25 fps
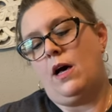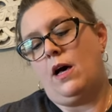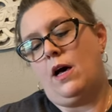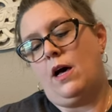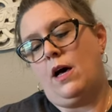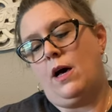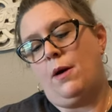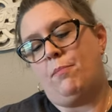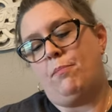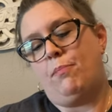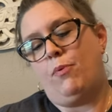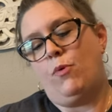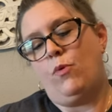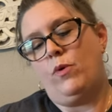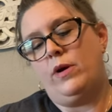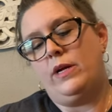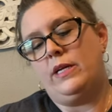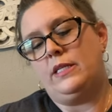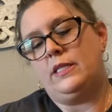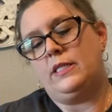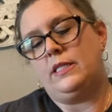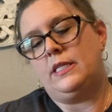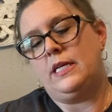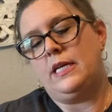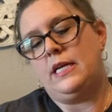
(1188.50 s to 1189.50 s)
a
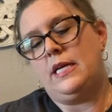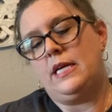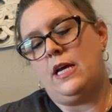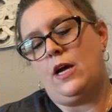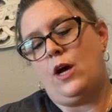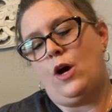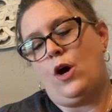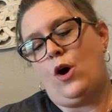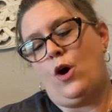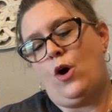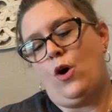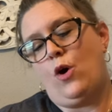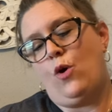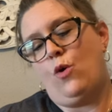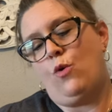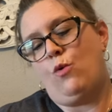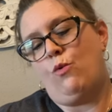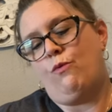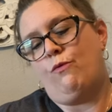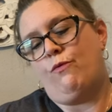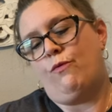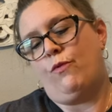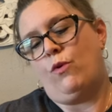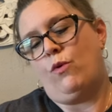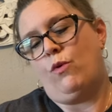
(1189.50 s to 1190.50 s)
pointy
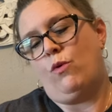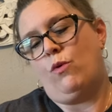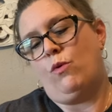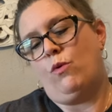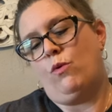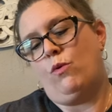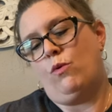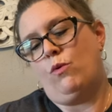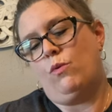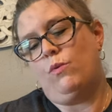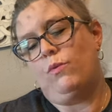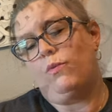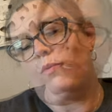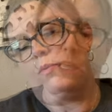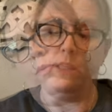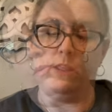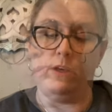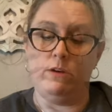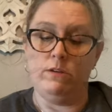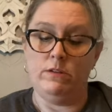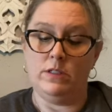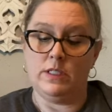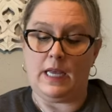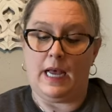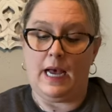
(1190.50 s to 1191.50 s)
oval. Okay,
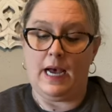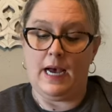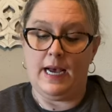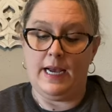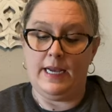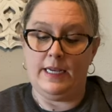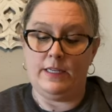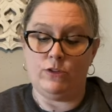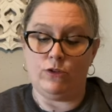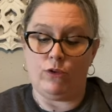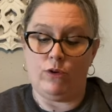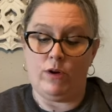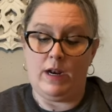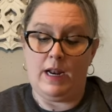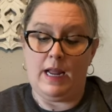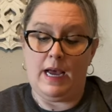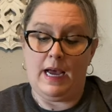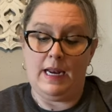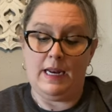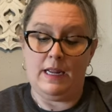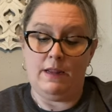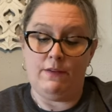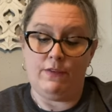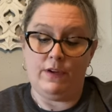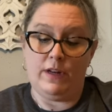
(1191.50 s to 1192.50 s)
those eyes are
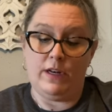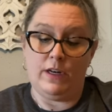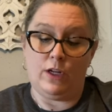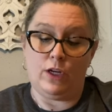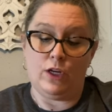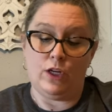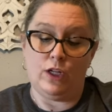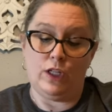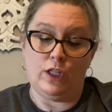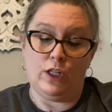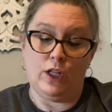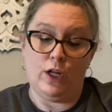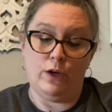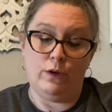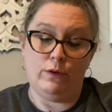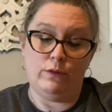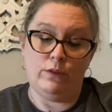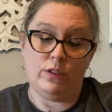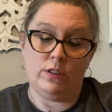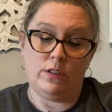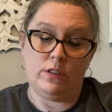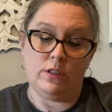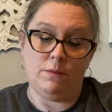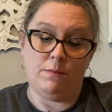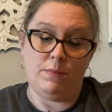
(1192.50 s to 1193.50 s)
not even
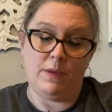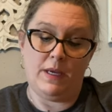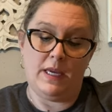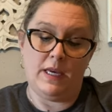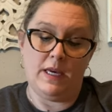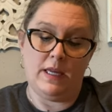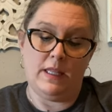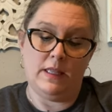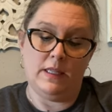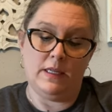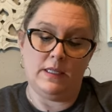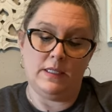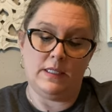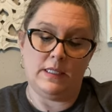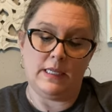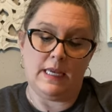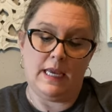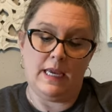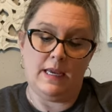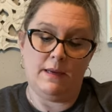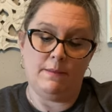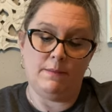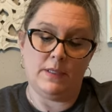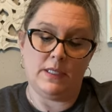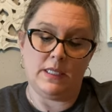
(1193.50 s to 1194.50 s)
close to being the
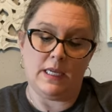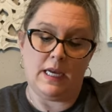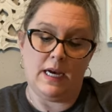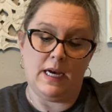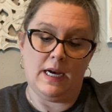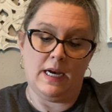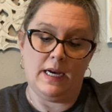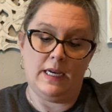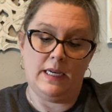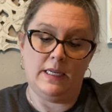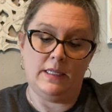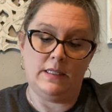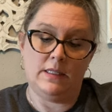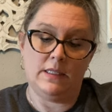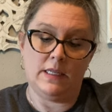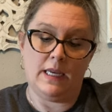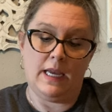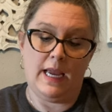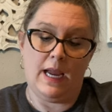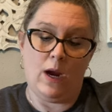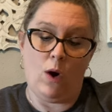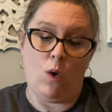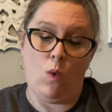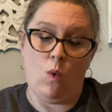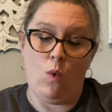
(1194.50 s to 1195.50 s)
same size
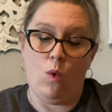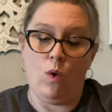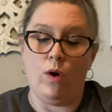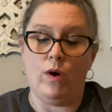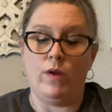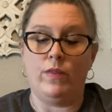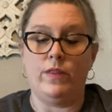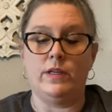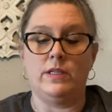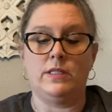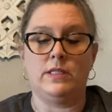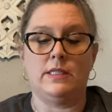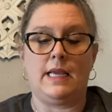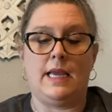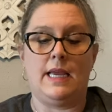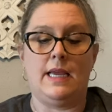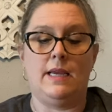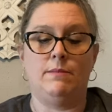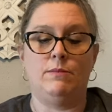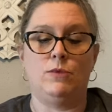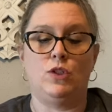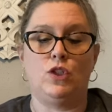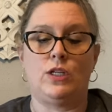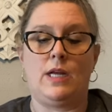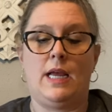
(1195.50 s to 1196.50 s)
or the
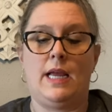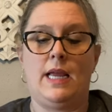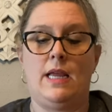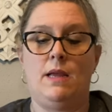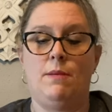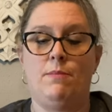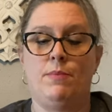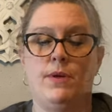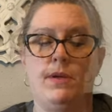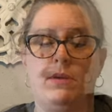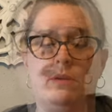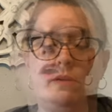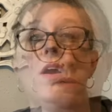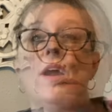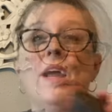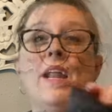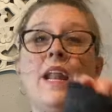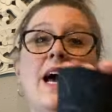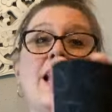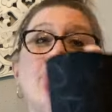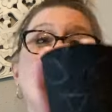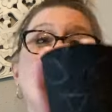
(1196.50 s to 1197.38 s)
same shape. All right, I